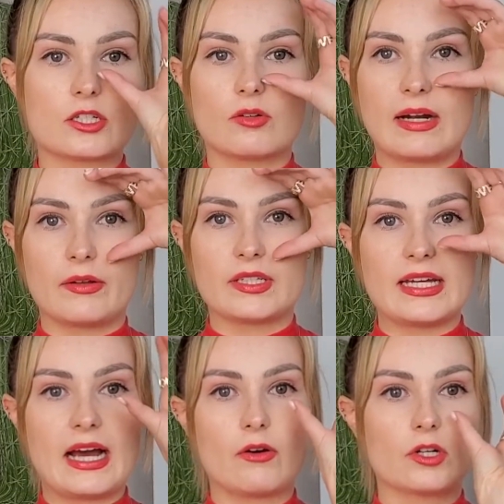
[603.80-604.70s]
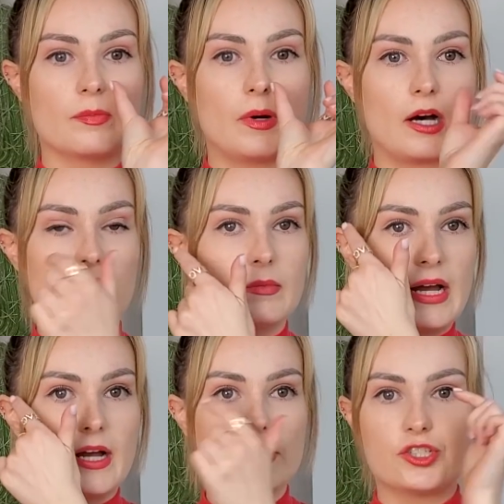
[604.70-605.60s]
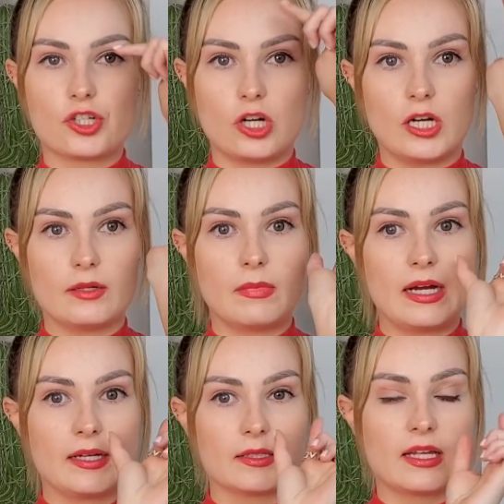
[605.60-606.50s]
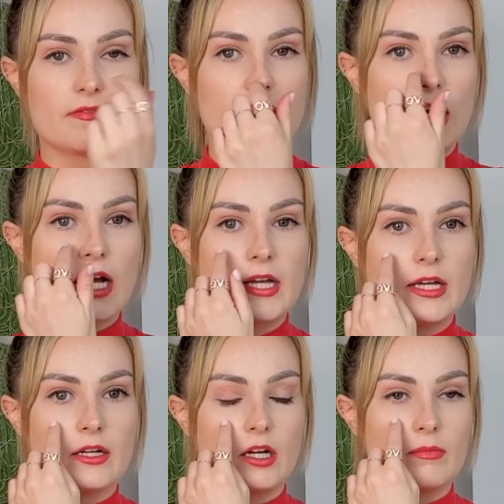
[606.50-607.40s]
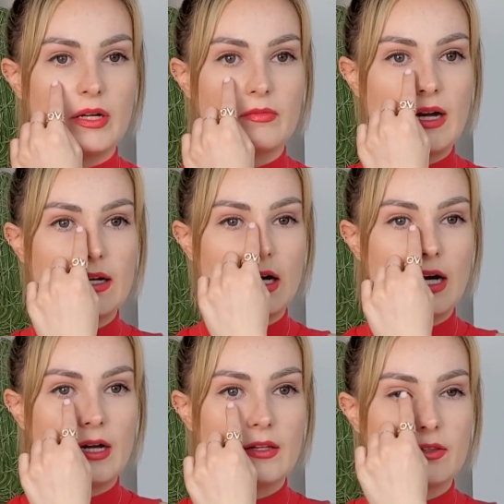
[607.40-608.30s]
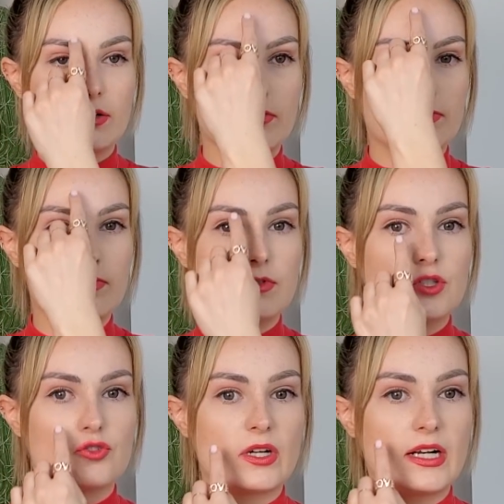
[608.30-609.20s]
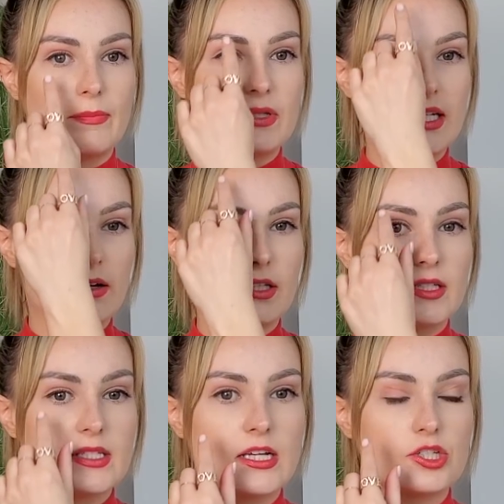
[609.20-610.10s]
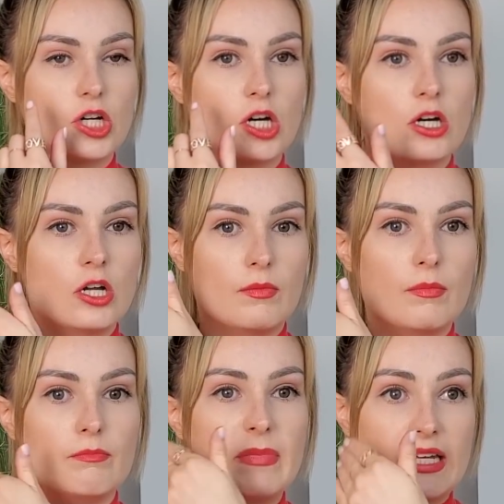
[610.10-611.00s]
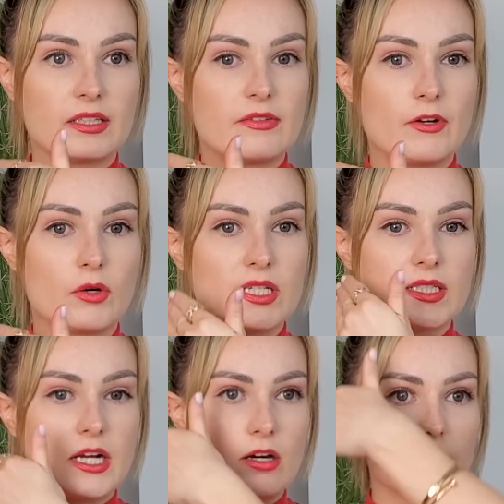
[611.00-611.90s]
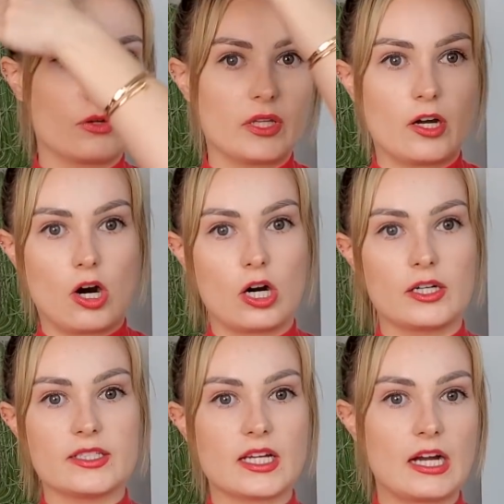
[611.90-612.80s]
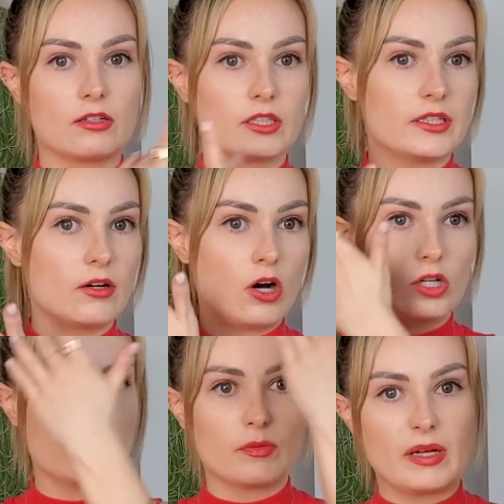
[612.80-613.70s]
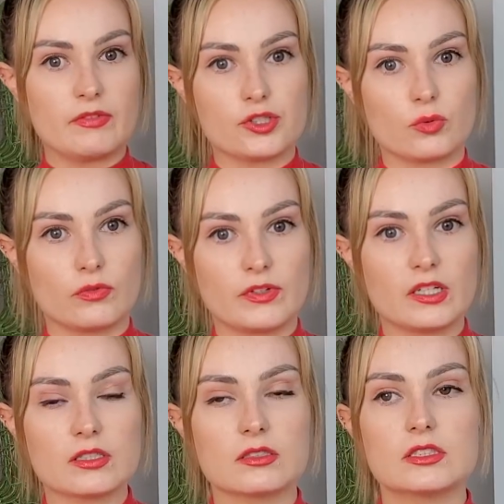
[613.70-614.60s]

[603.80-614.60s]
around the outer bottom edge on my left eye, and on my right eye, they're straight up and down in the center, mainly focused there, though they are entirely all over my visual field.